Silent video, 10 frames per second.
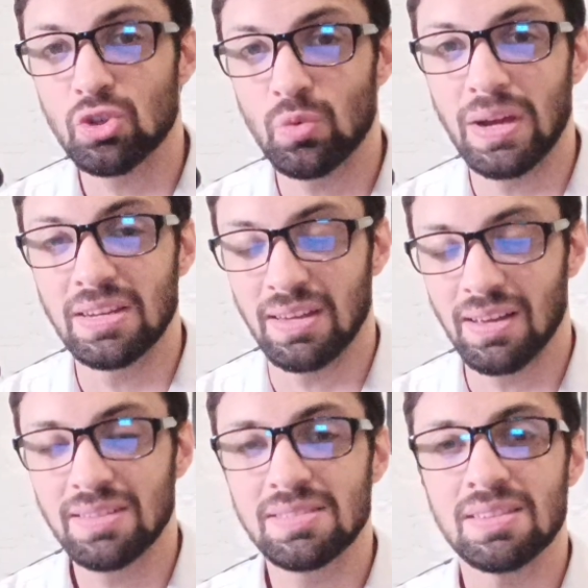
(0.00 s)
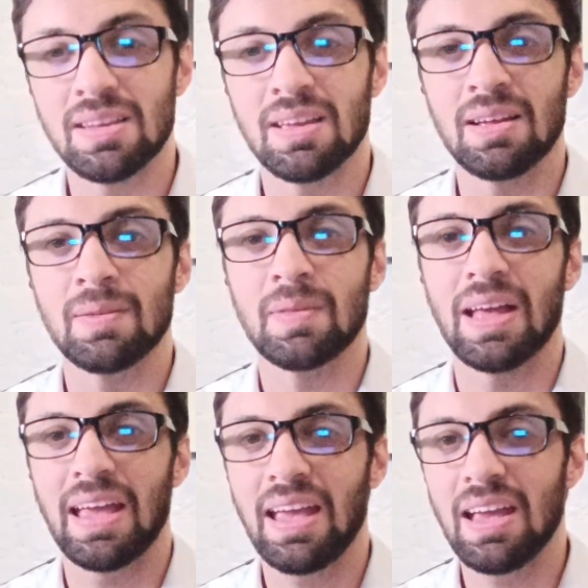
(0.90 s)
two ideas
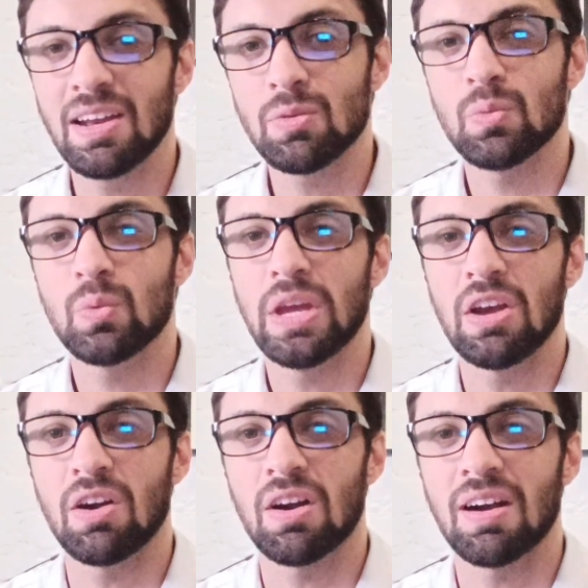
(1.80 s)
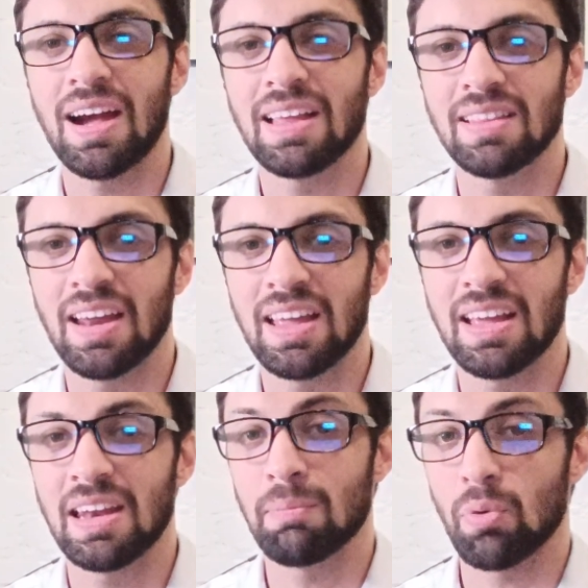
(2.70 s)
and we are
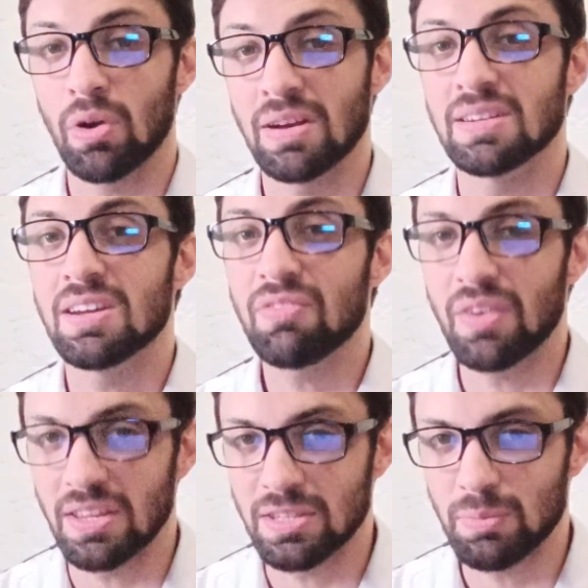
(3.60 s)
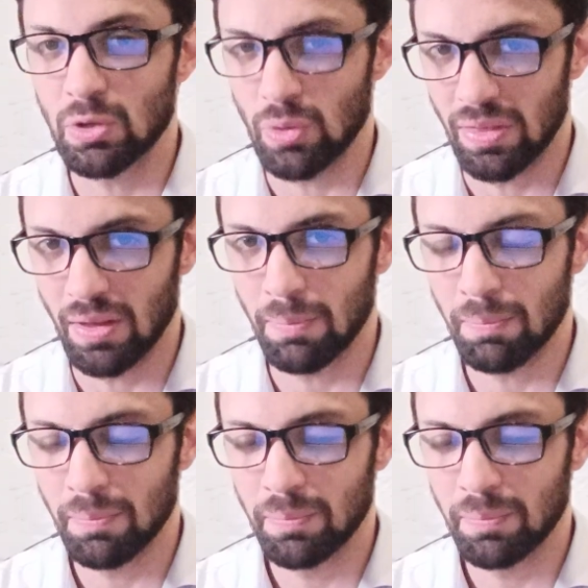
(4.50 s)
highlighting an important difference between them.